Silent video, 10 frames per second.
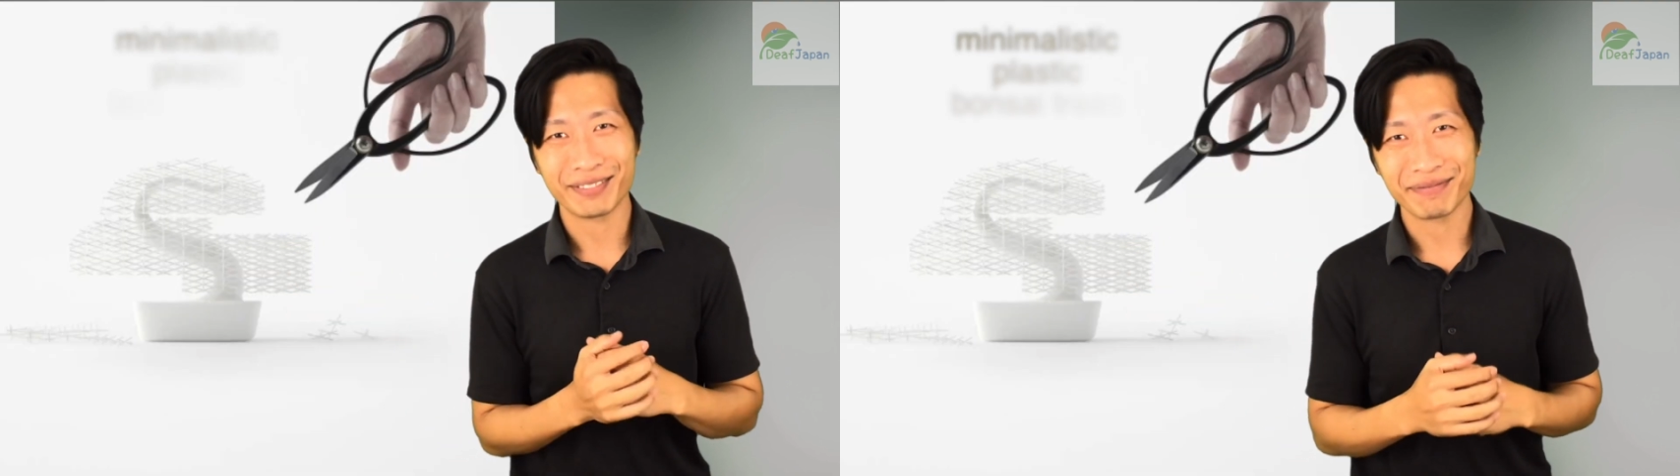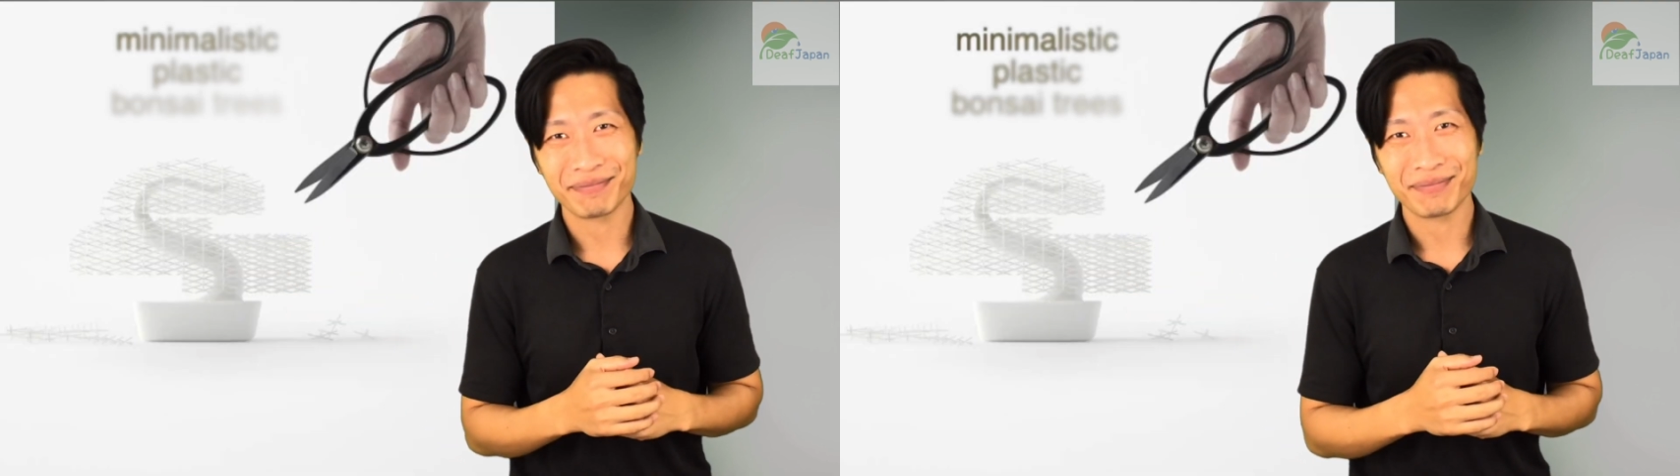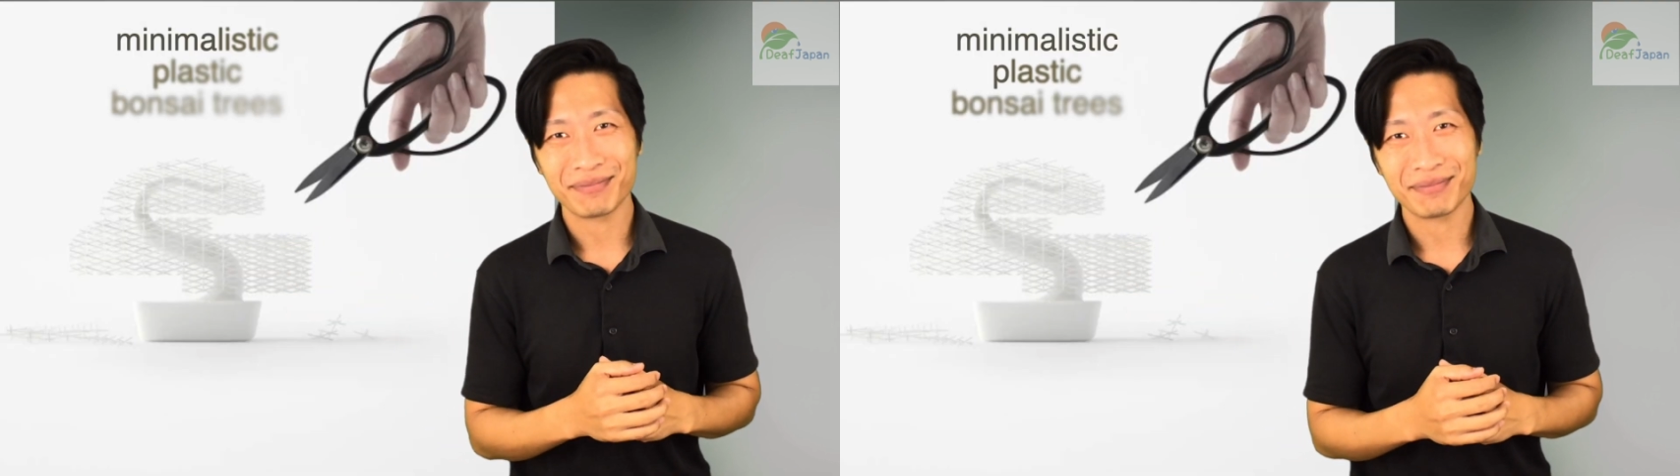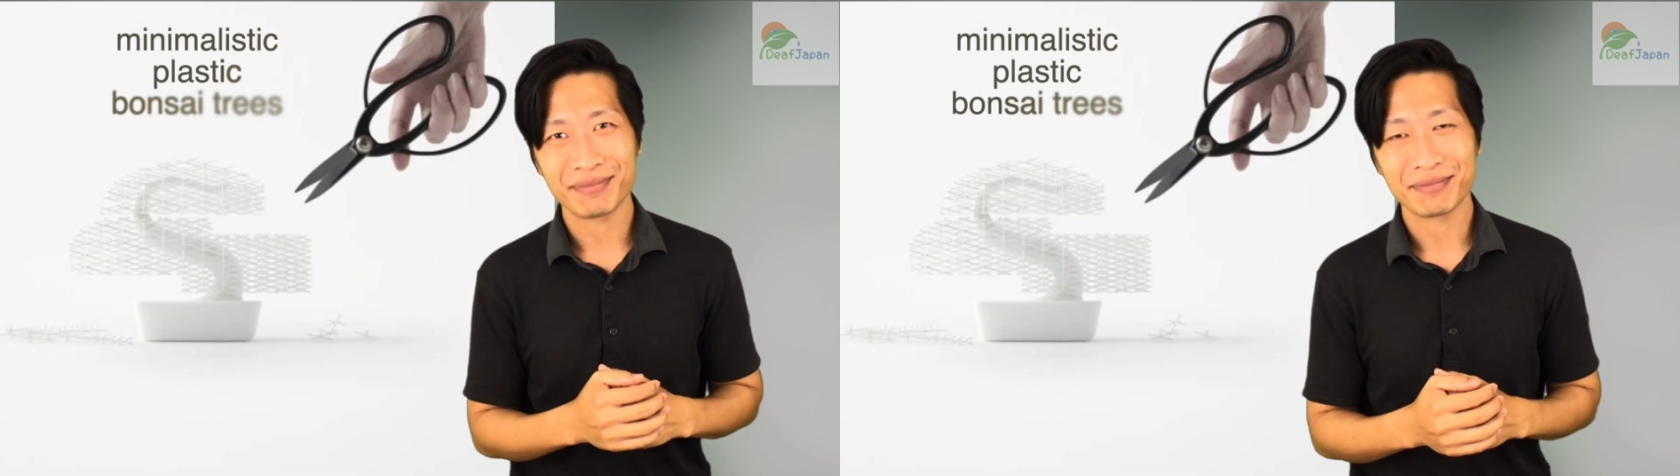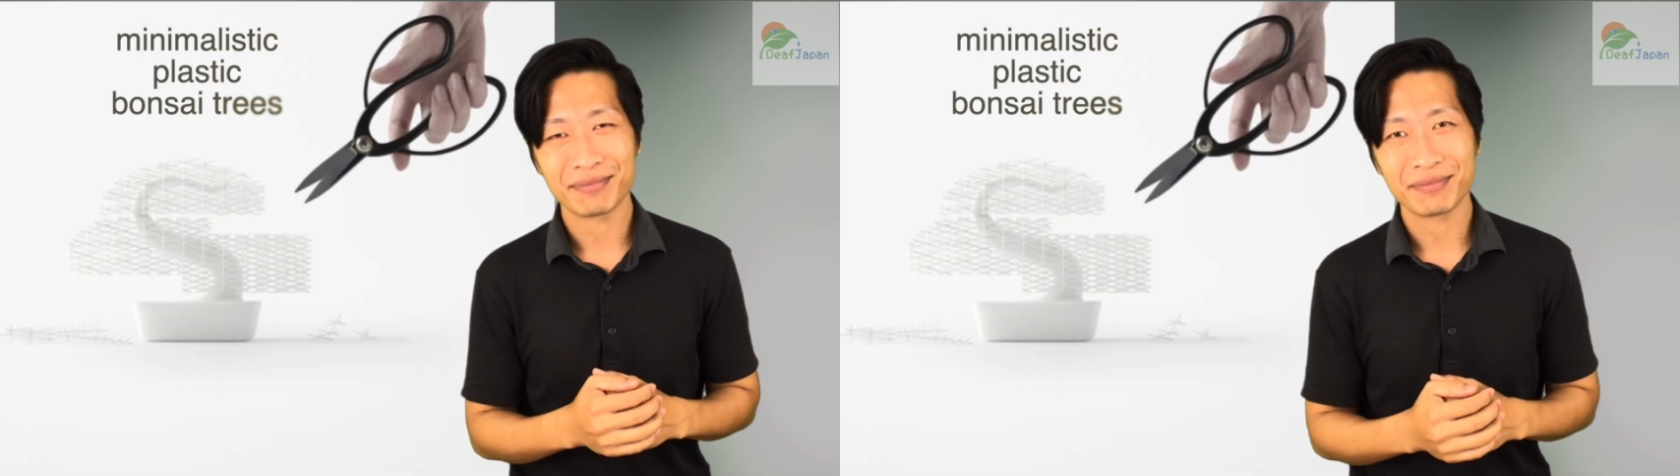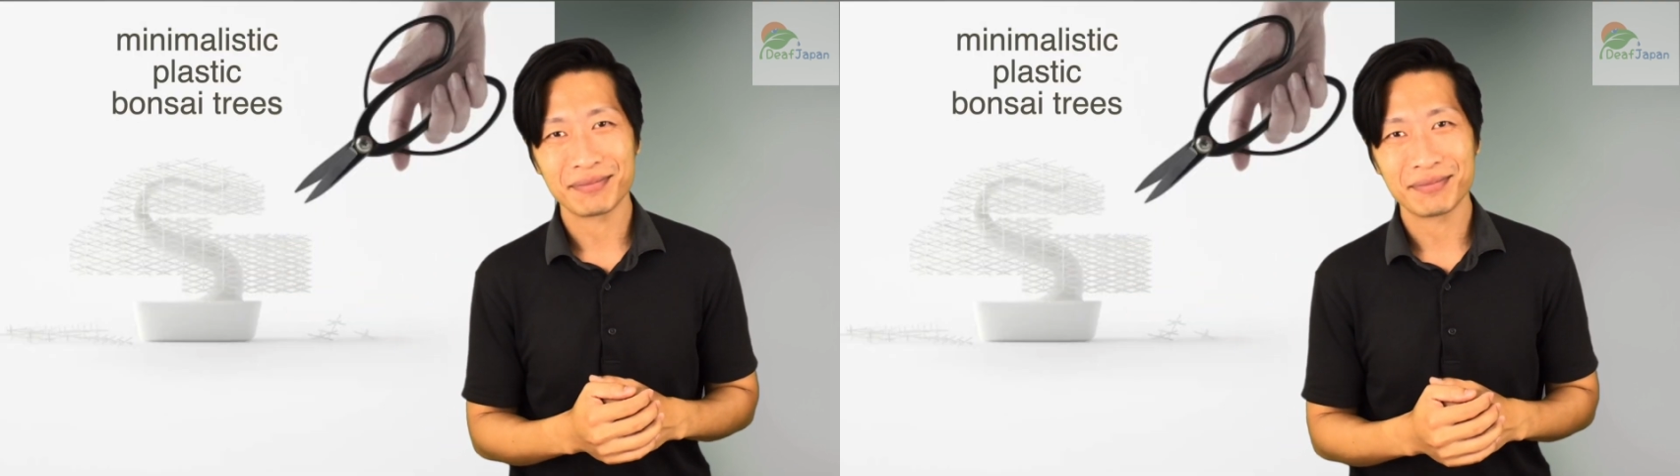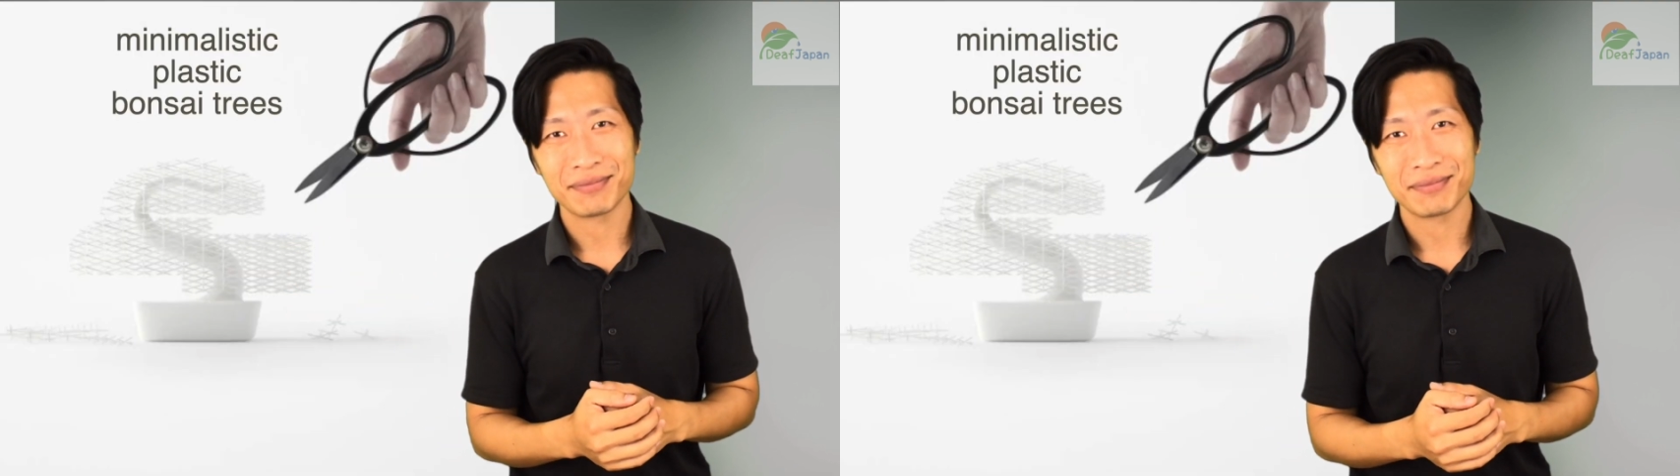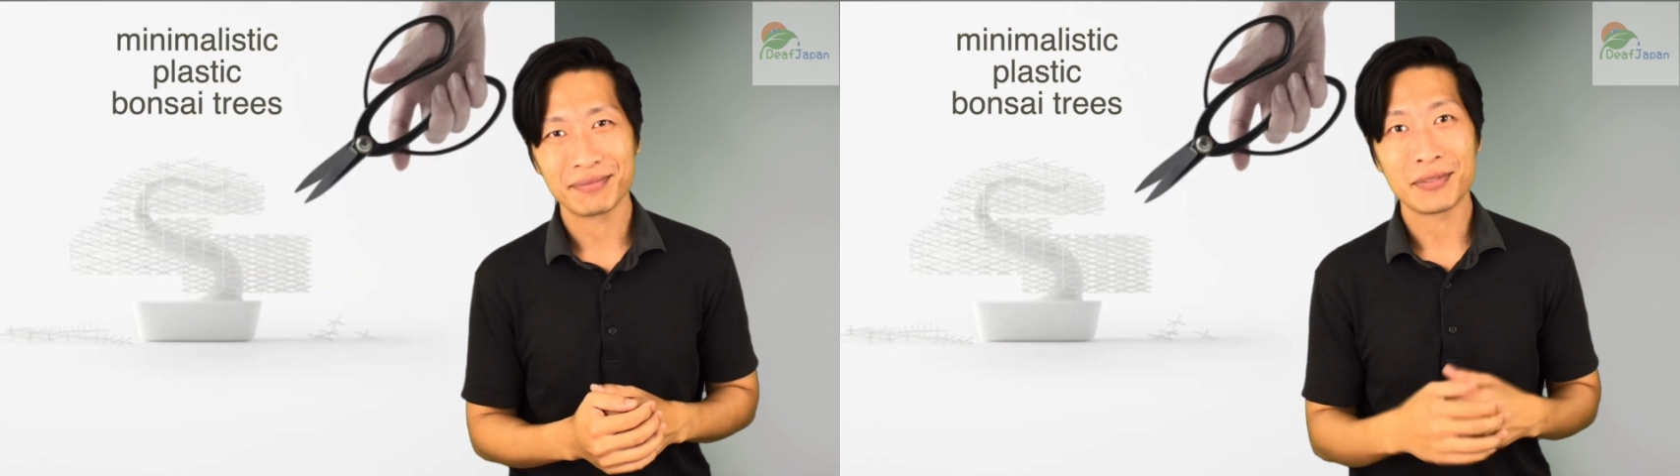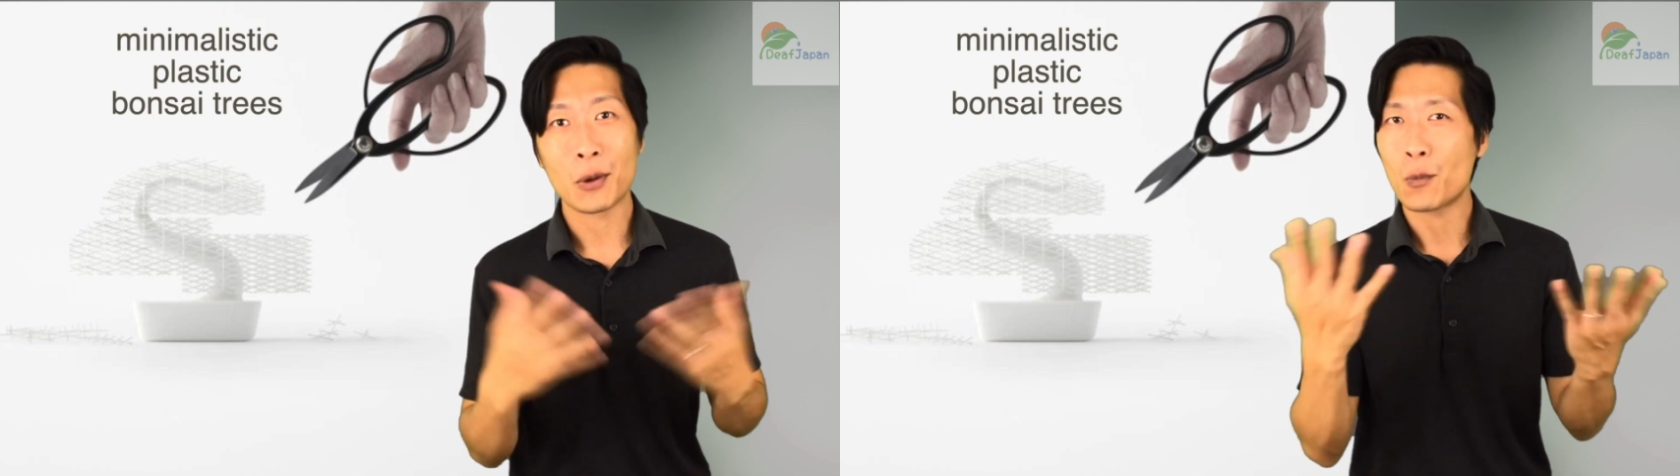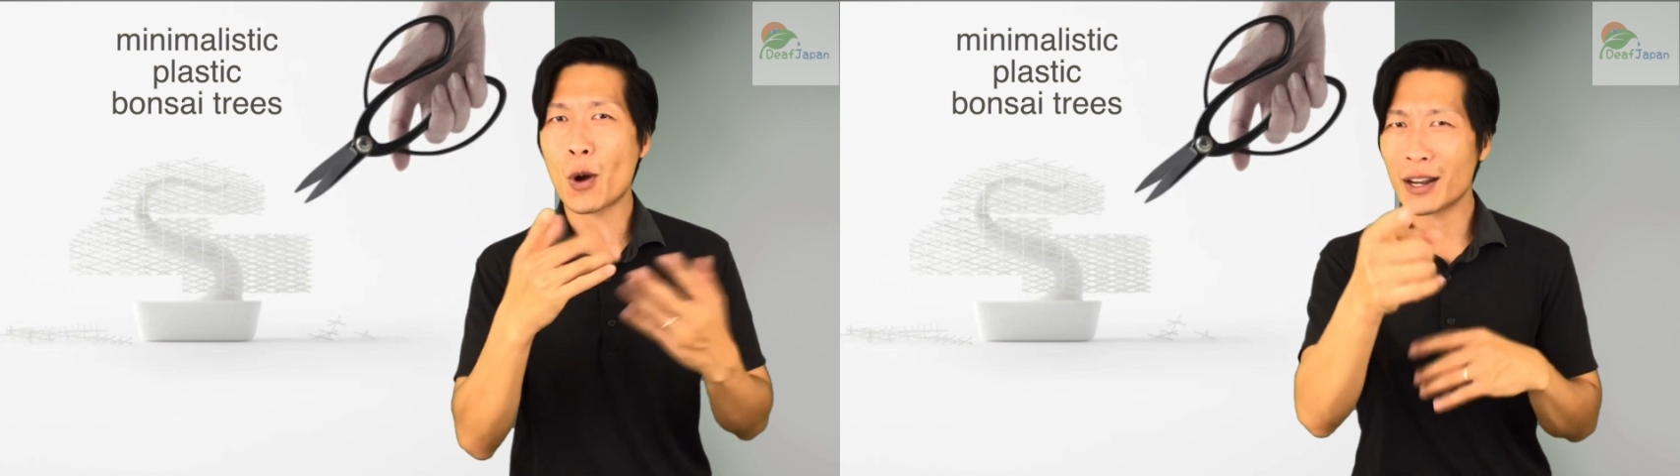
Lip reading: What do you think? Would